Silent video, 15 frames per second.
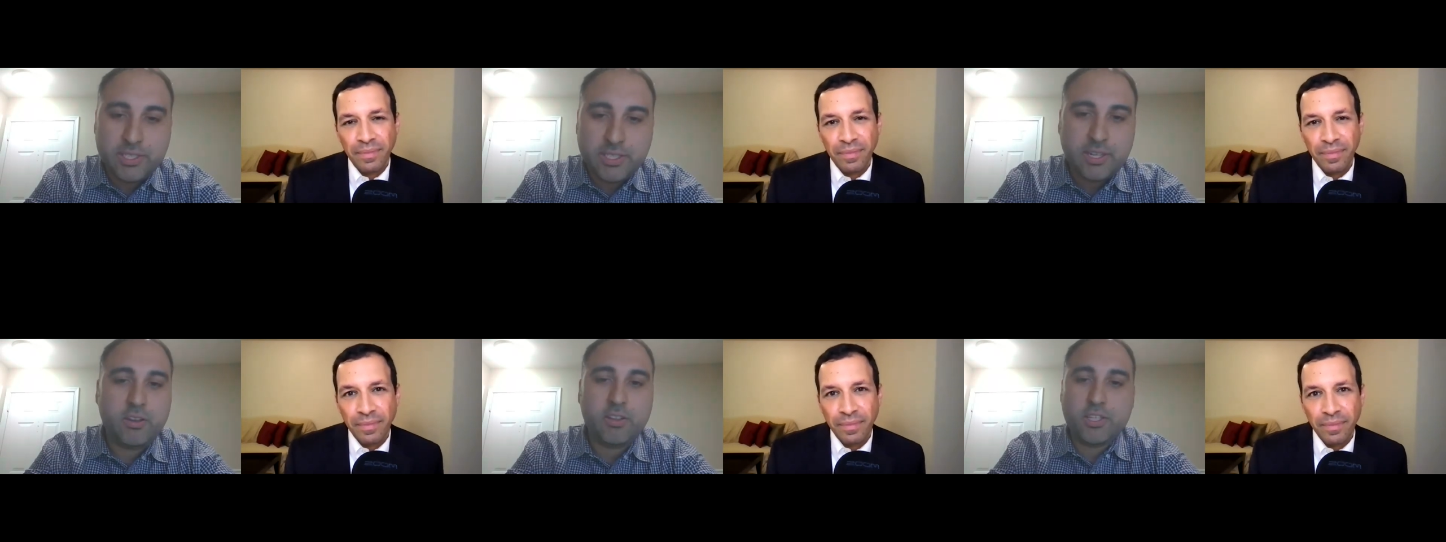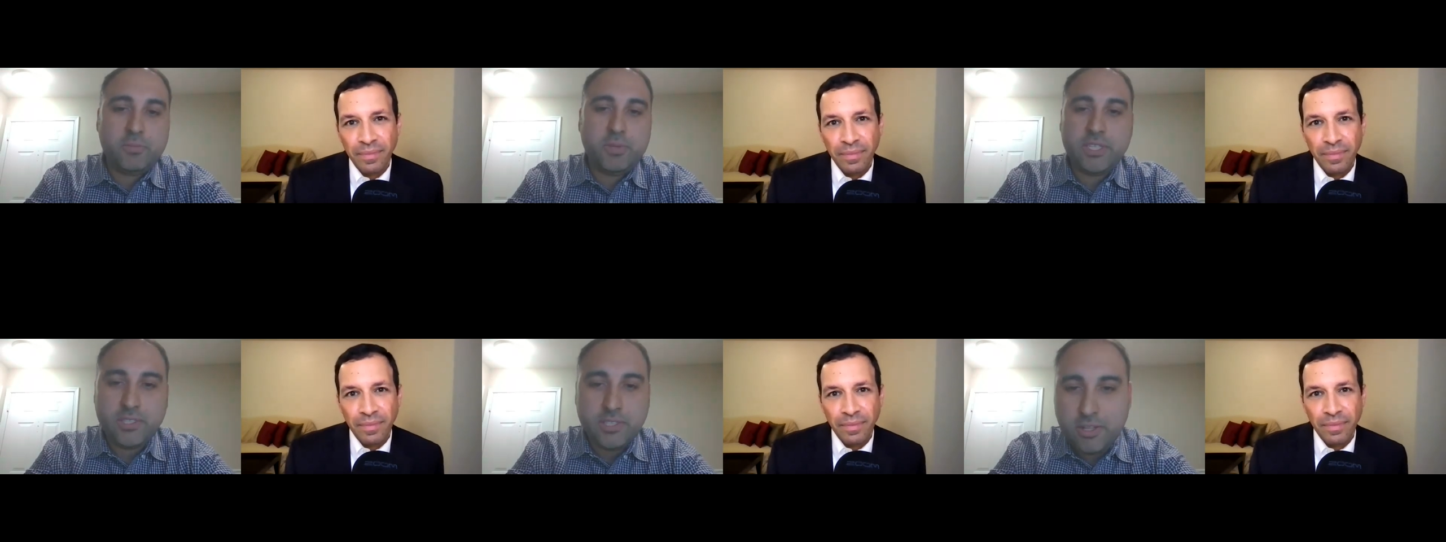Speaker 1: and all the
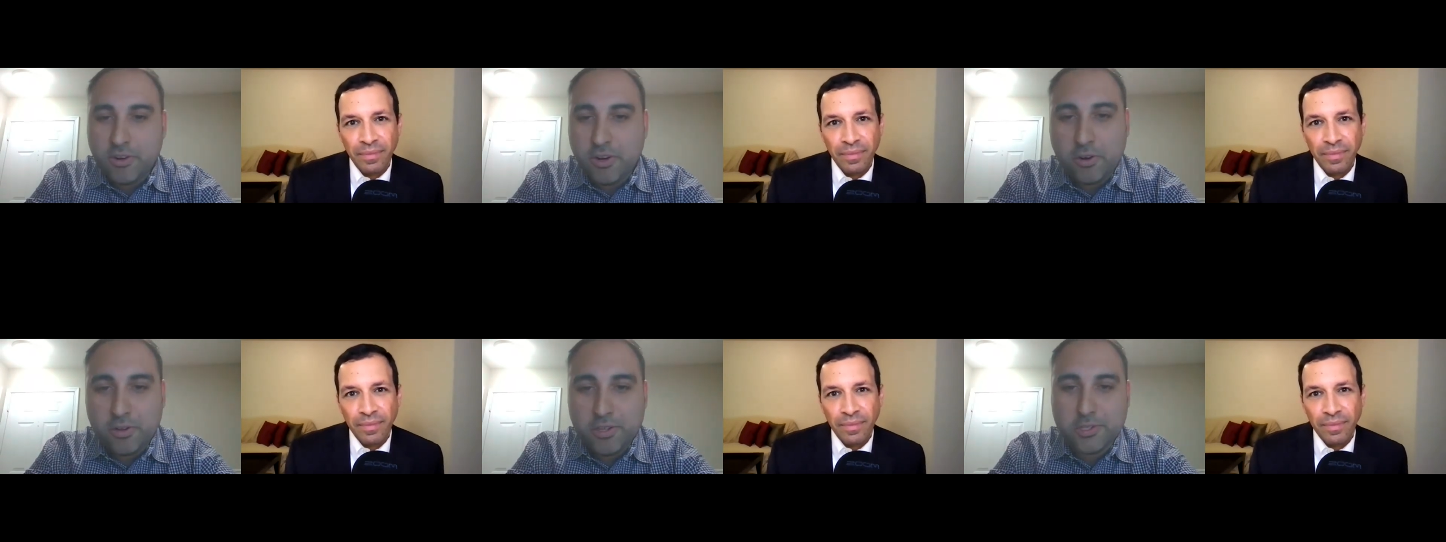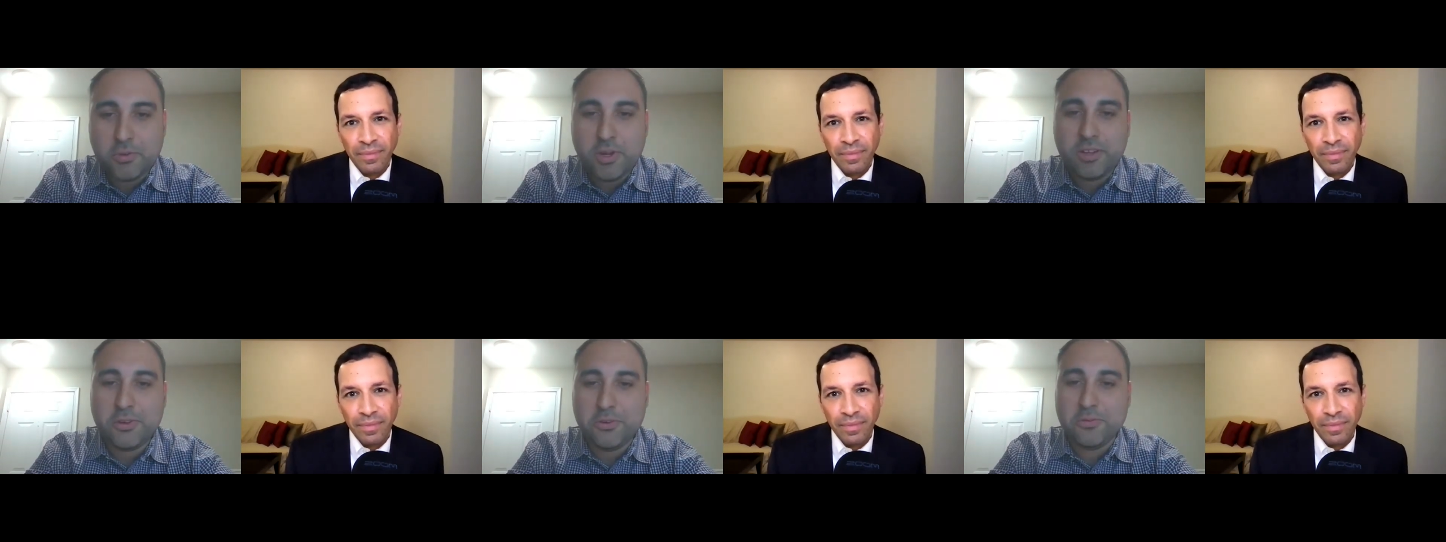species here on Earth as well,
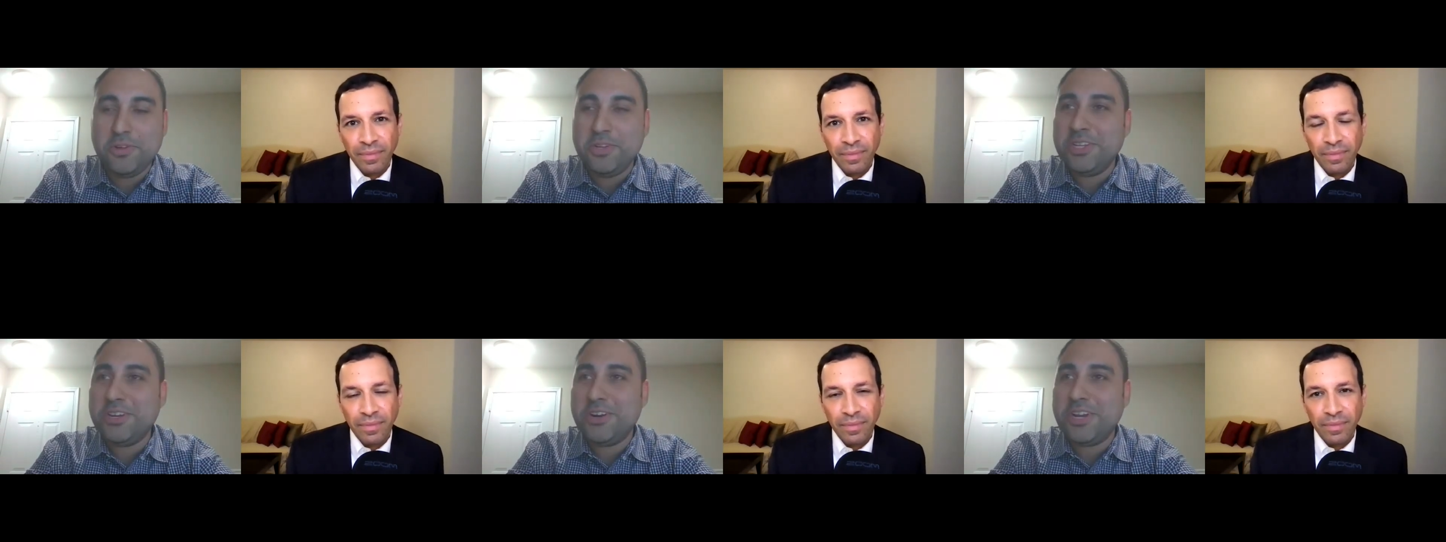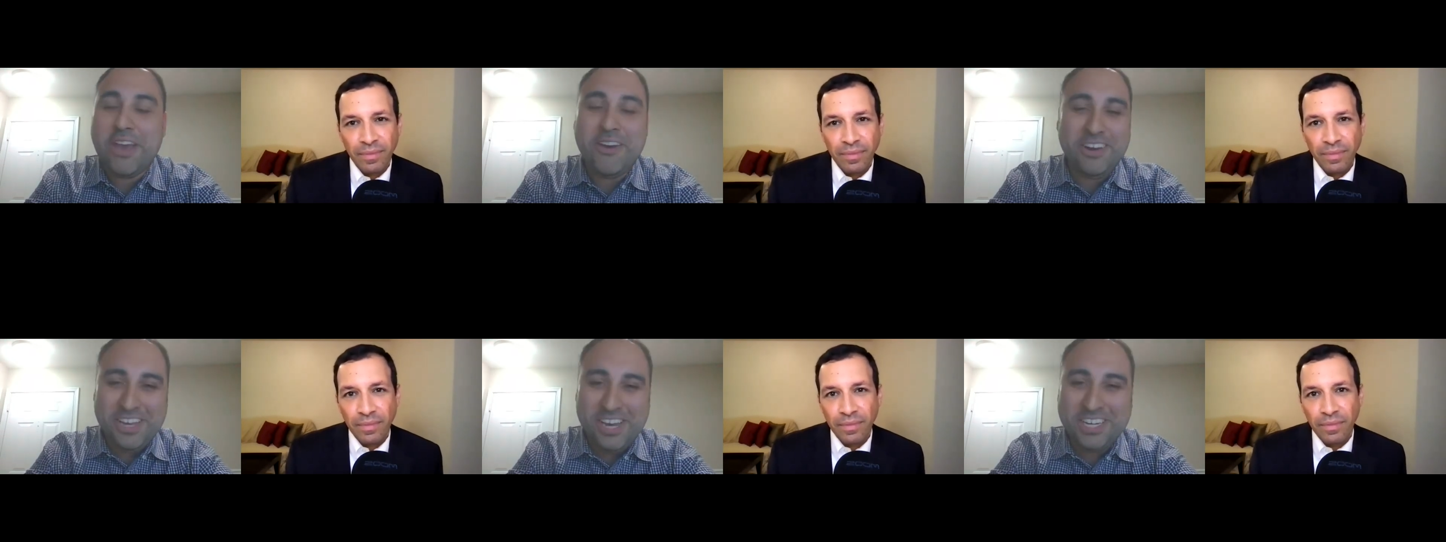who really are
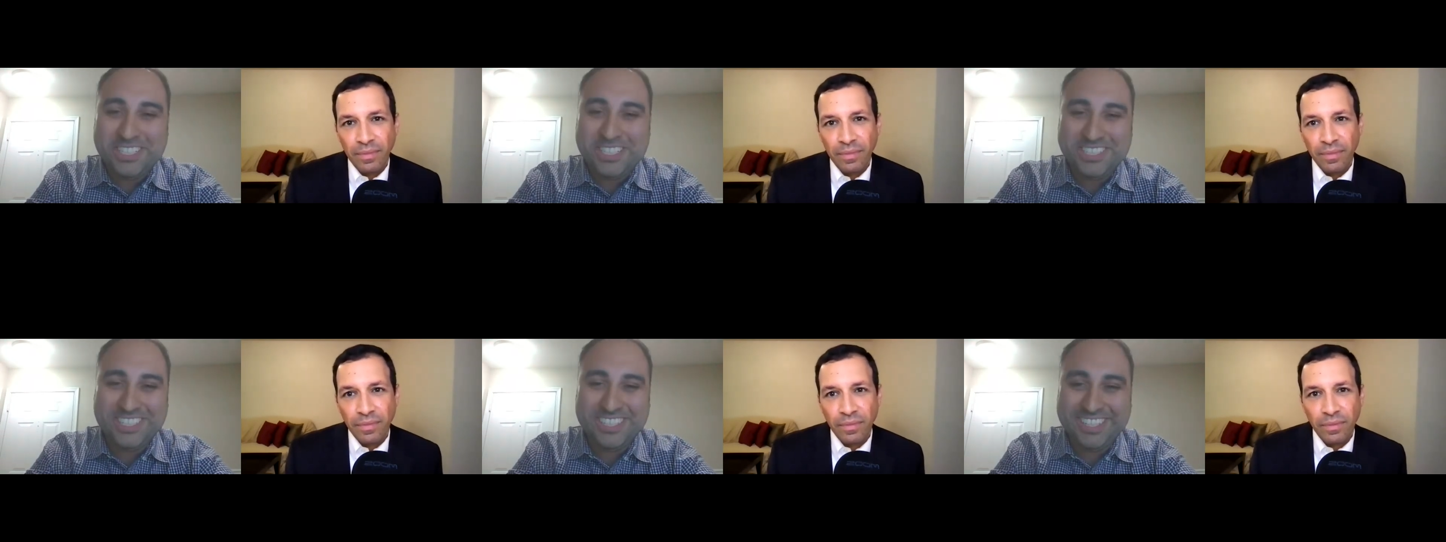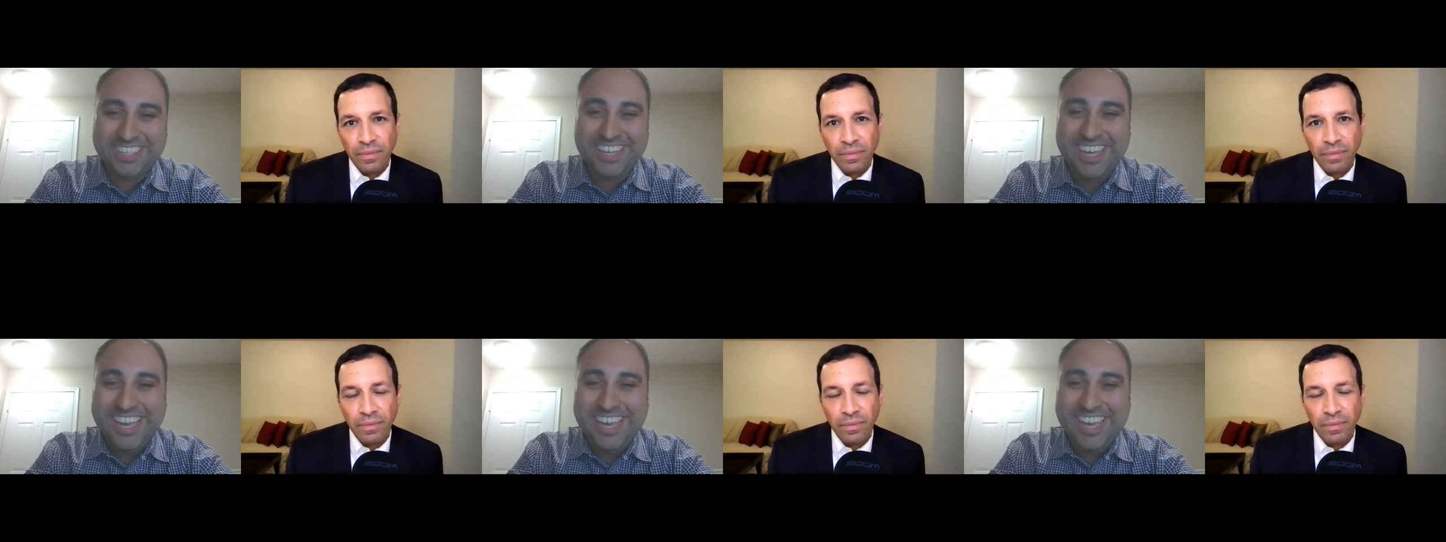counting on us to